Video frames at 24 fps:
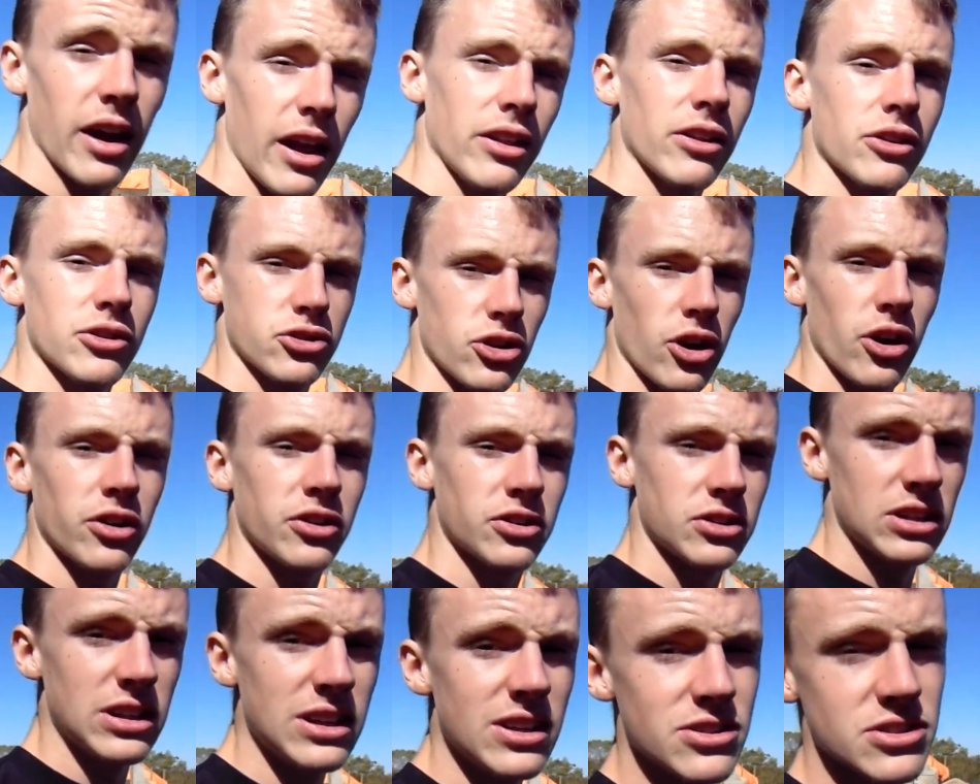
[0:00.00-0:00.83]
And the
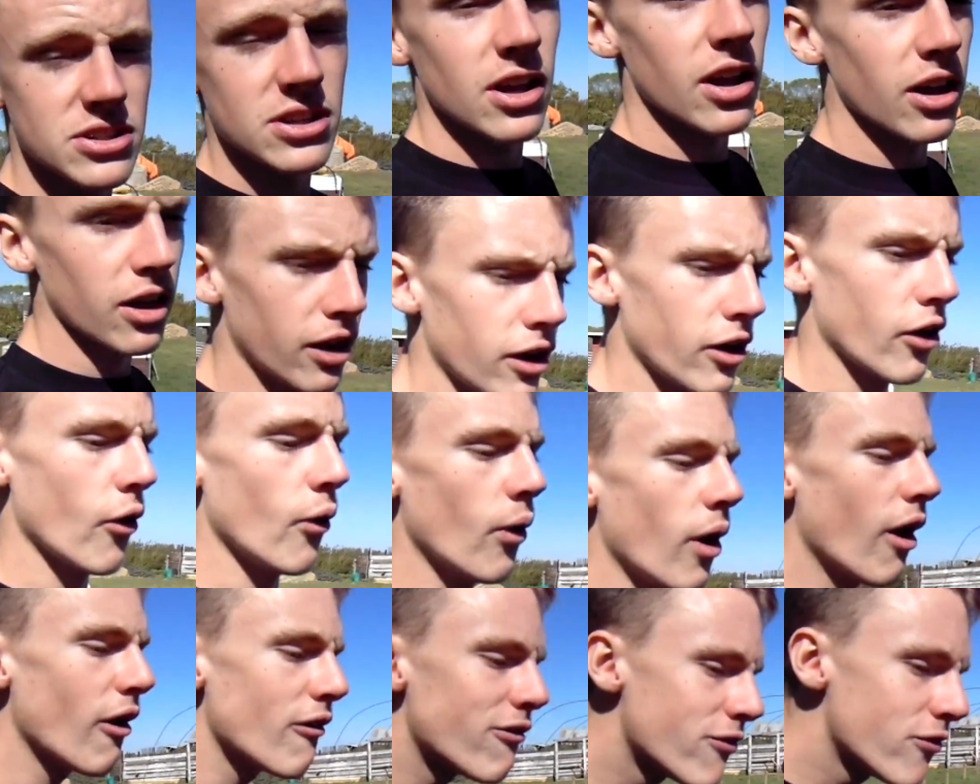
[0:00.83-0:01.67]
truck needs, you
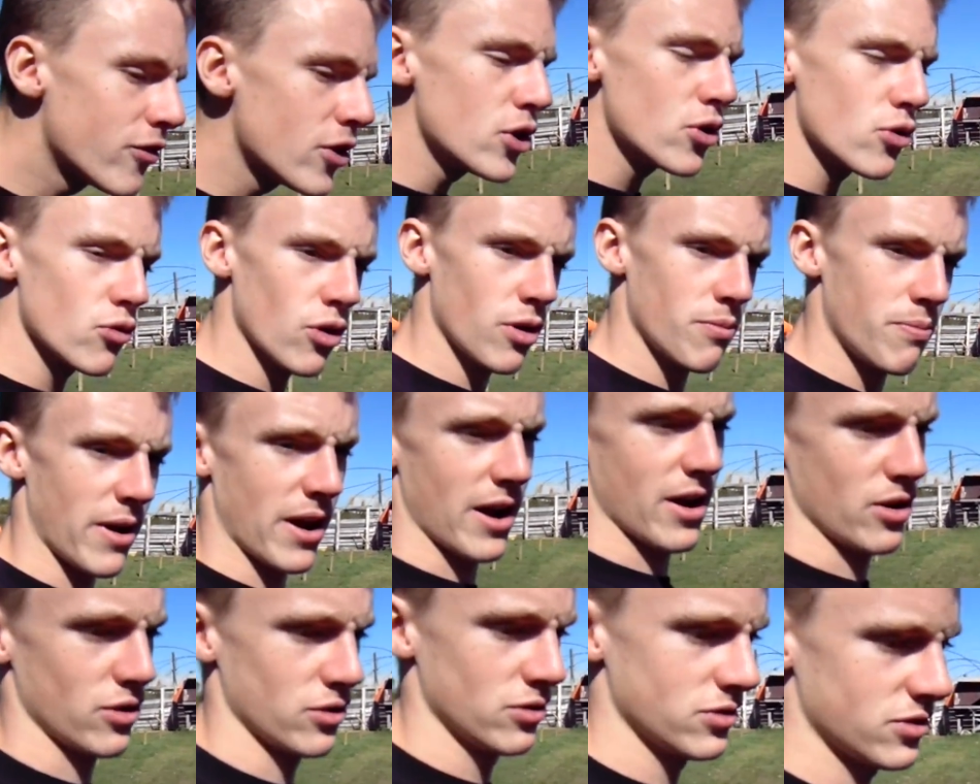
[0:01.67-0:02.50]
know, a few
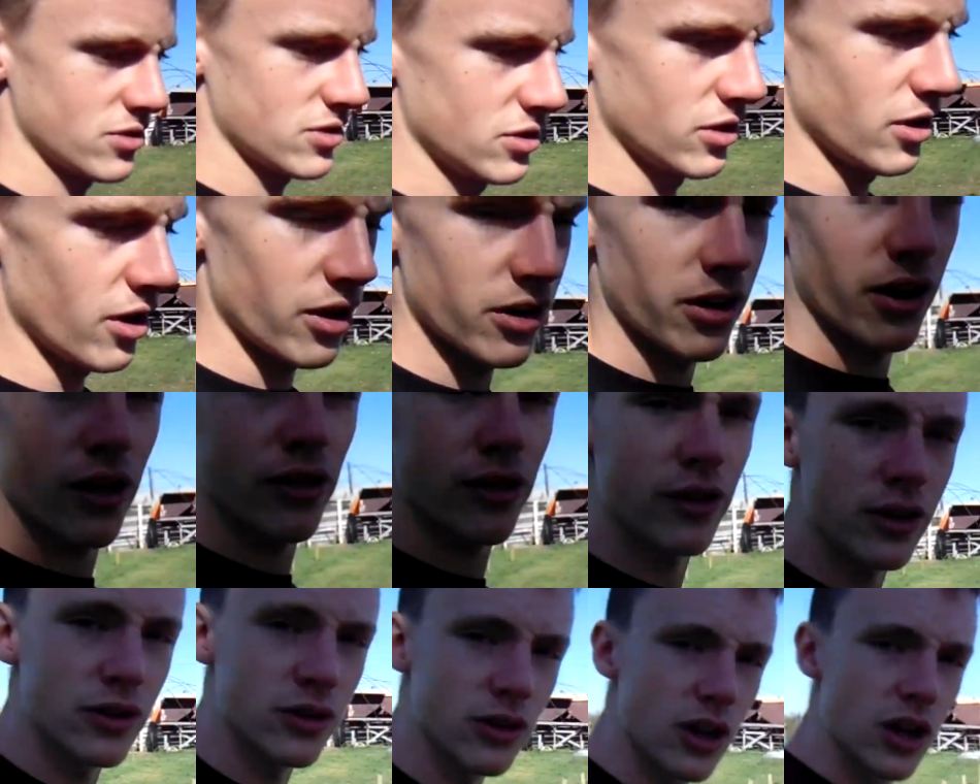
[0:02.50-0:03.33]
repairs. Not
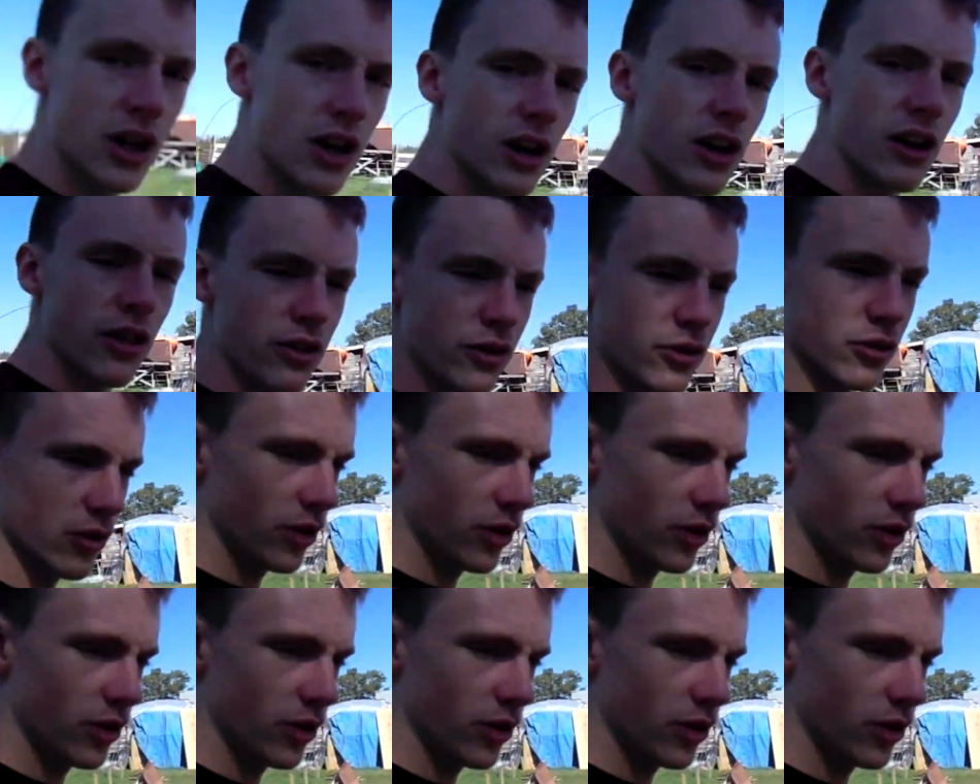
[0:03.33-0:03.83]
nothing, nothing